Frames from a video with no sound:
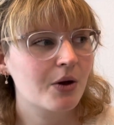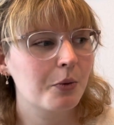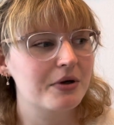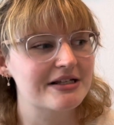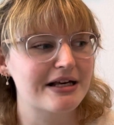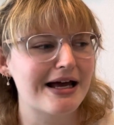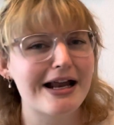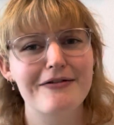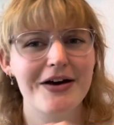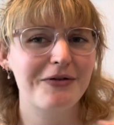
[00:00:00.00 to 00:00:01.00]
We'll see, and
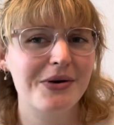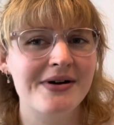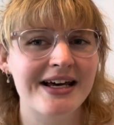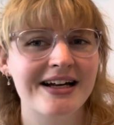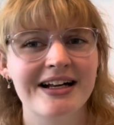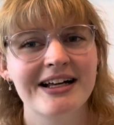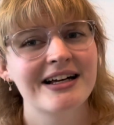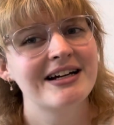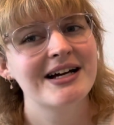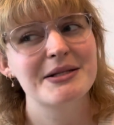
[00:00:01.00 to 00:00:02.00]
if they ruin it,
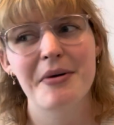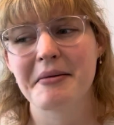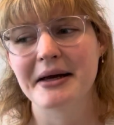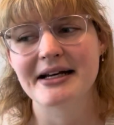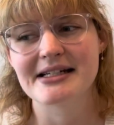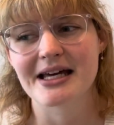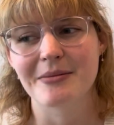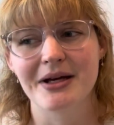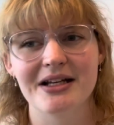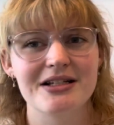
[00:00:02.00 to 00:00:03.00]
it's probably going to take
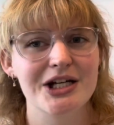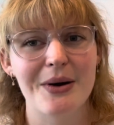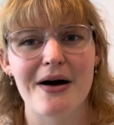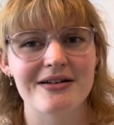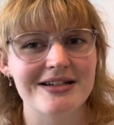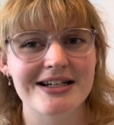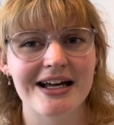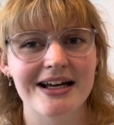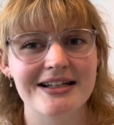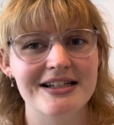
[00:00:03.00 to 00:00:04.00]
me 2 hours to
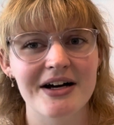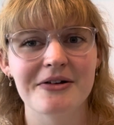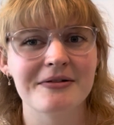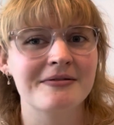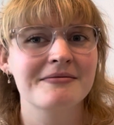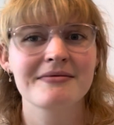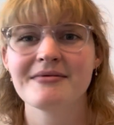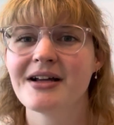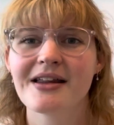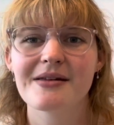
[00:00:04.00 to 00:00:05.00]
knit, so
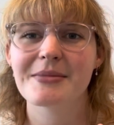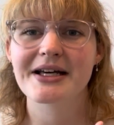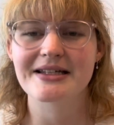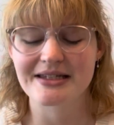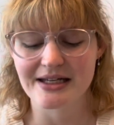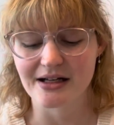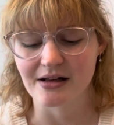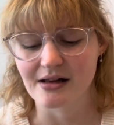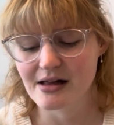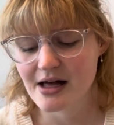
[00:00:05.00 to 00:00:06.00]
not the biggest
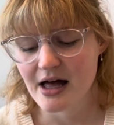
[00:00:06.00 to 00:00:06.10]
deal.